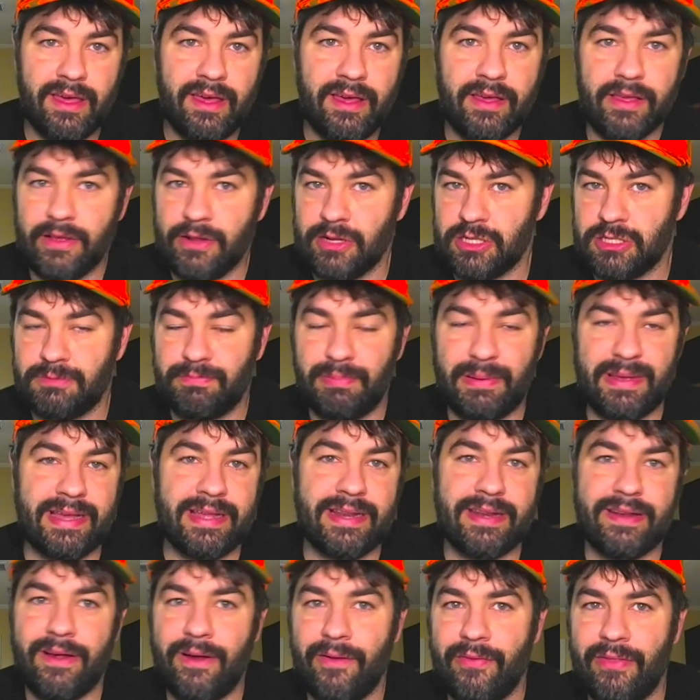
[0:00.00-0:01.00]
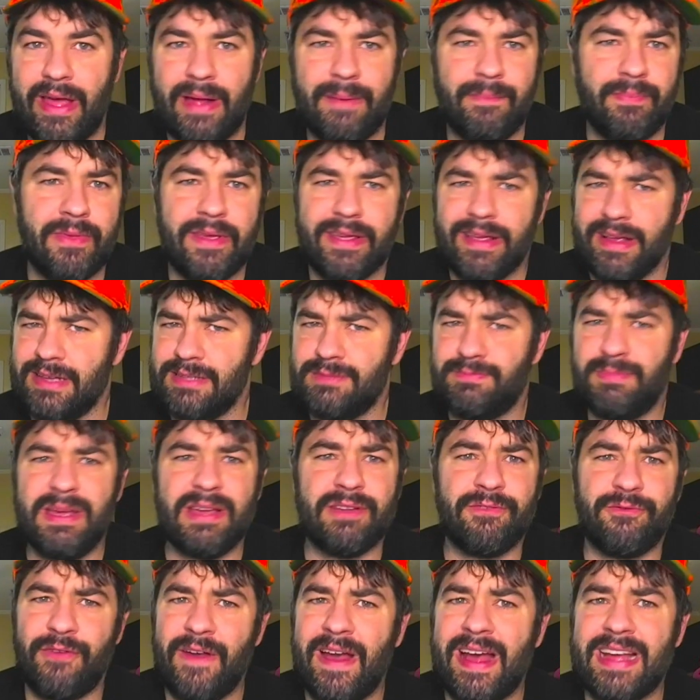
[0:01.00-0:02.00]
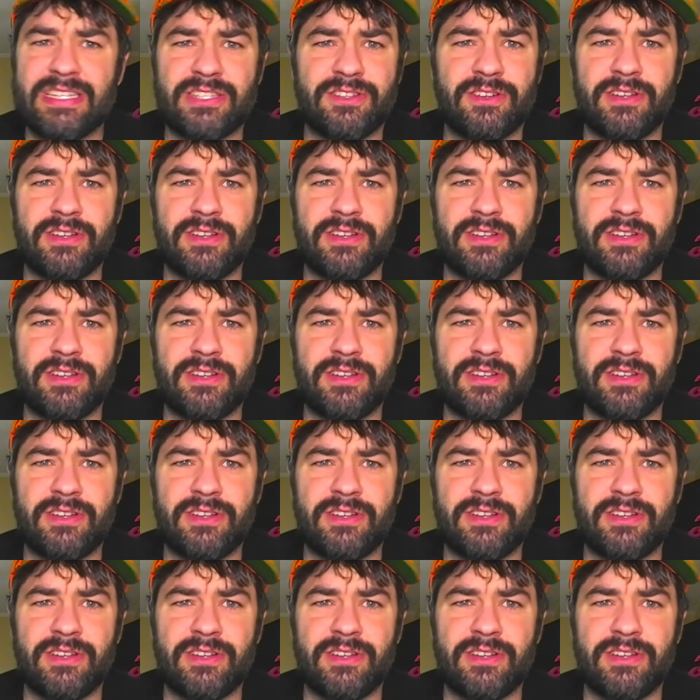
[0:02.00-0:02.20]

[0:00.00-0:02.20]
your speed, and all that, because being faster